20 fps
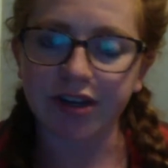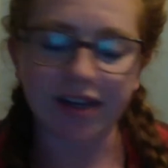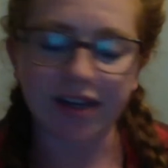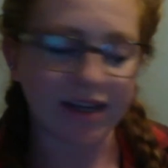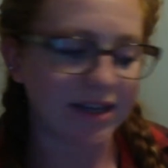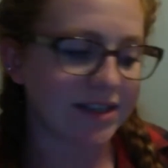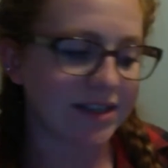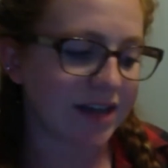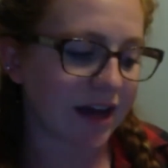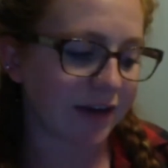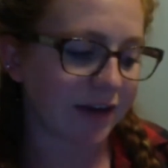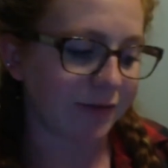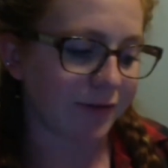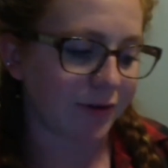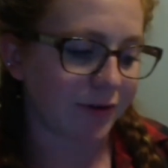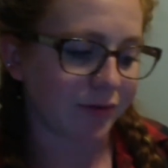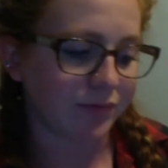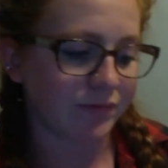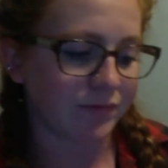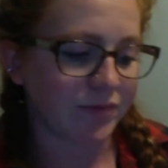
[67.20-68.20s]
and
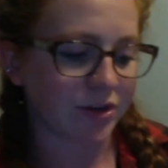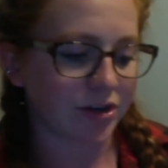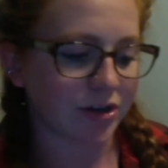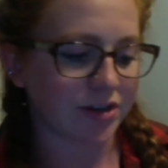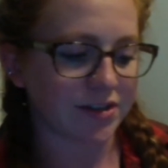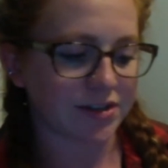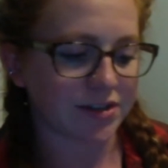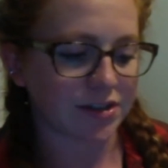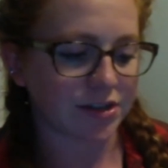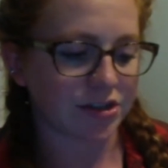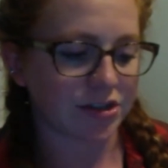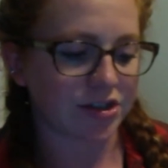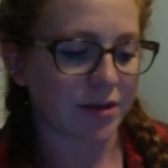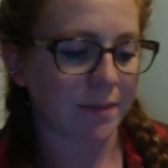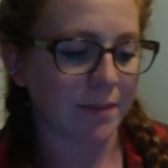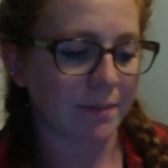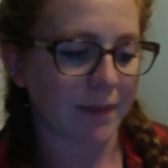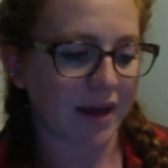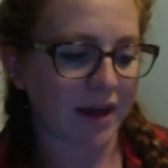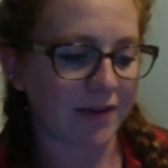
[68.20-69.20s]
iPhone. You're going to search
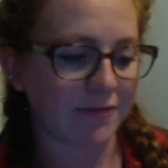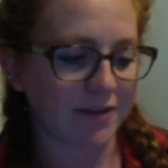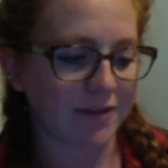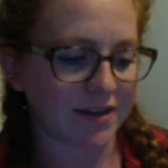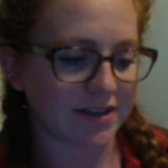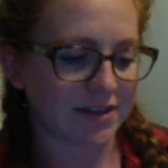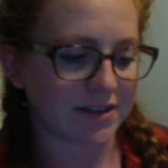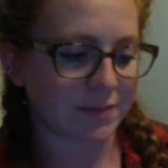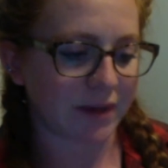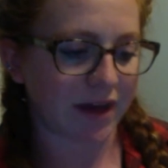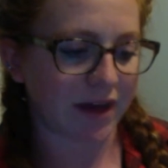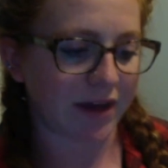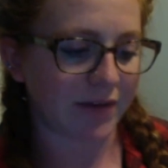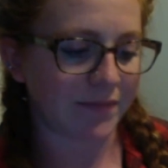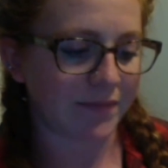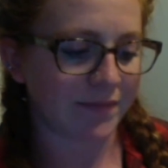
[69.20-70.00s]
MyFitnessPal.